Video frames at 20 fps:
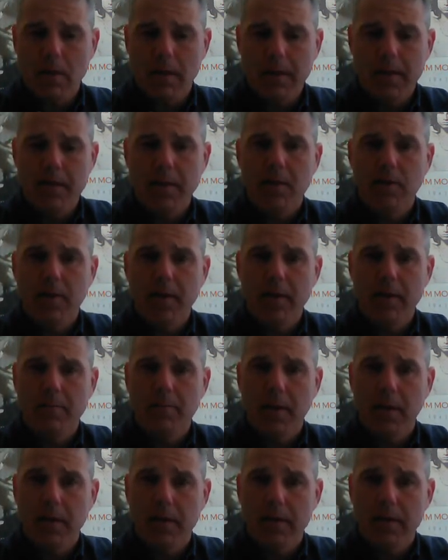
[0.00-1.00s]
Integrated
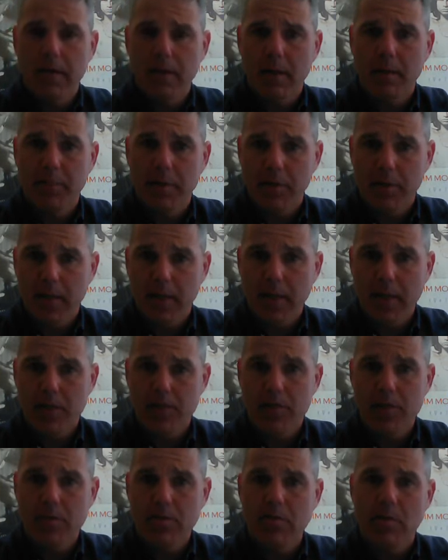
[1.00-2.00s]
marketing
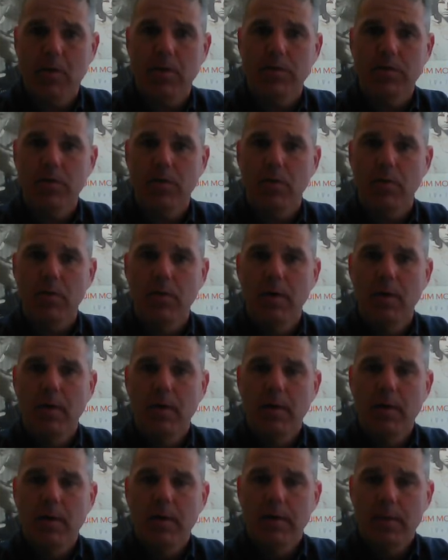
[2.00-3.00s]
communications also
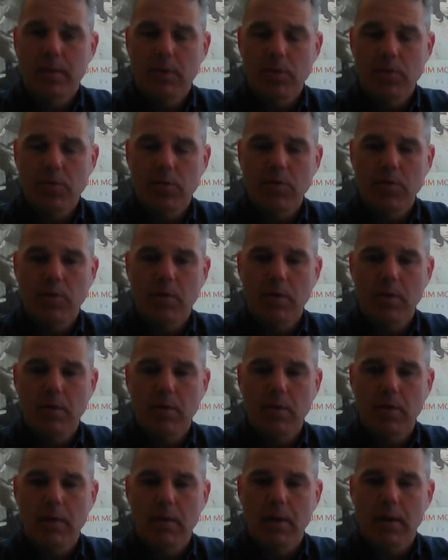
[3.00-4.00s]
is
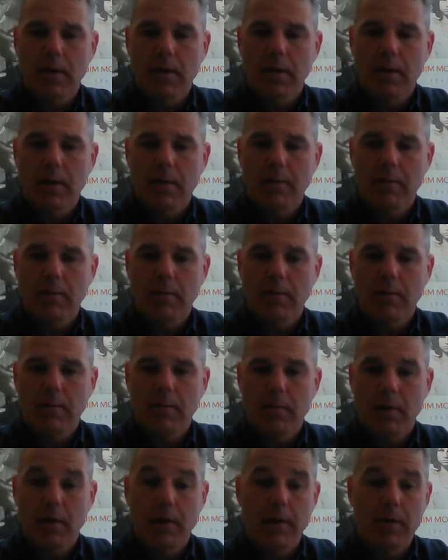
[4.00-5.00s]
useful,
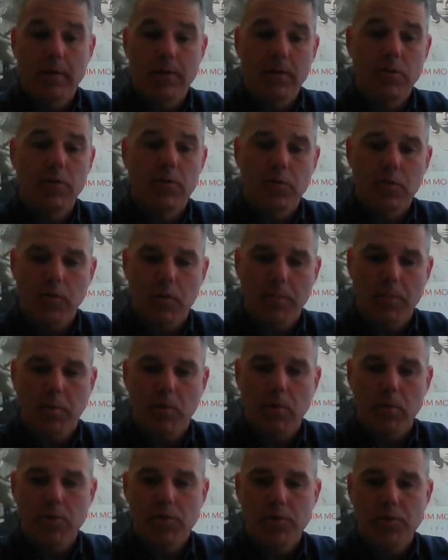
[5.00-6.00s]
is a useful
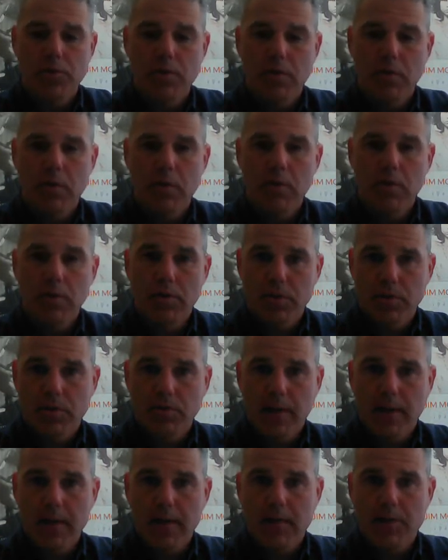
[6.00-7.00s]
approach or
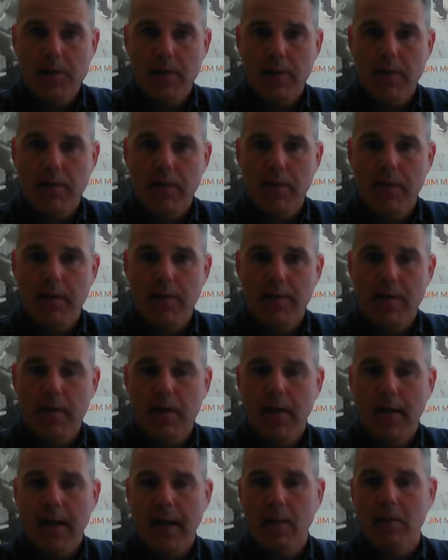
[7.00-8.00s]
strategy that
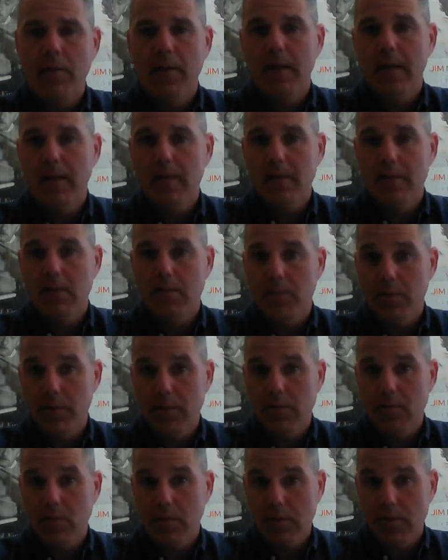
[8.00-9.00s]
it allocates the
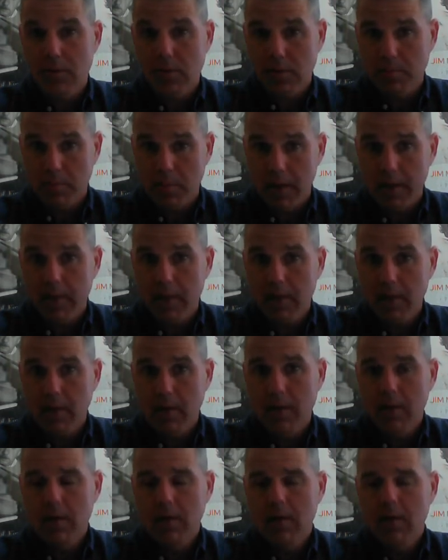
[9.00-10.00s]
resources, money
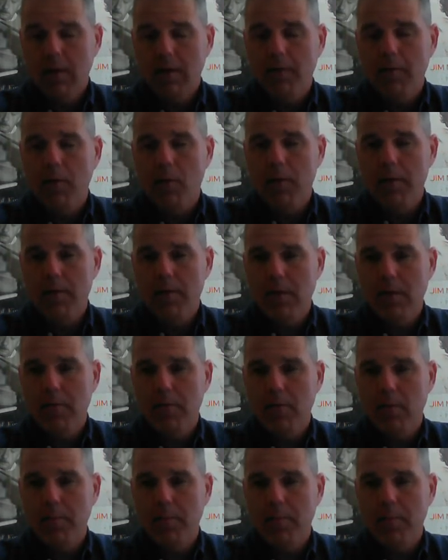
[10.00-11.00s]
for the
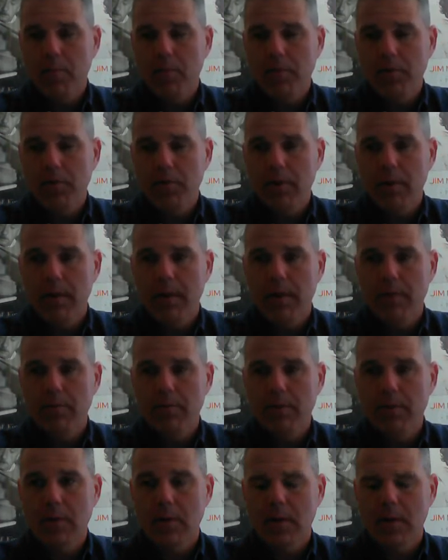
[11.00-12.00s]
different promotional
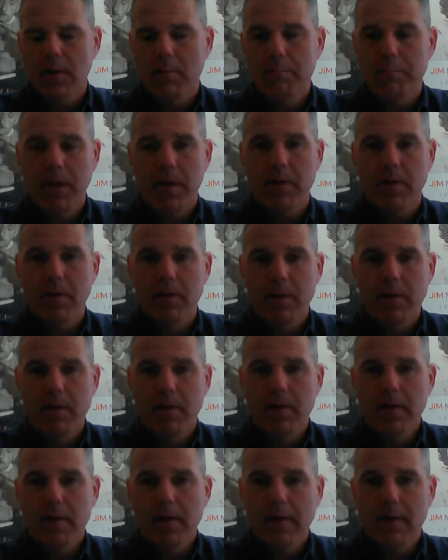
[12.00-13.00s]
items better
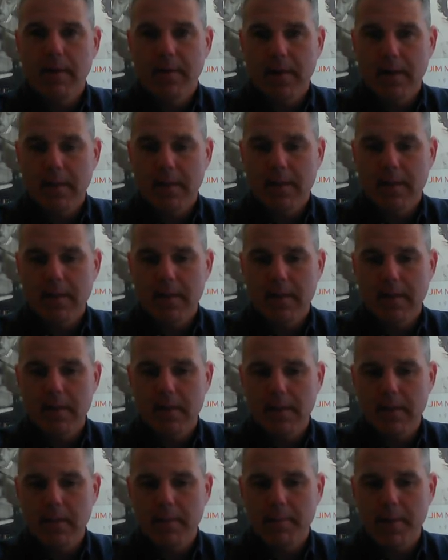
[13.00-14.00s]
than it did
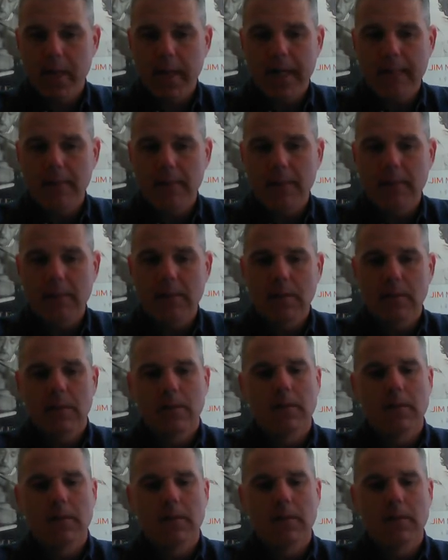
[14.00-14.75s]
in the past.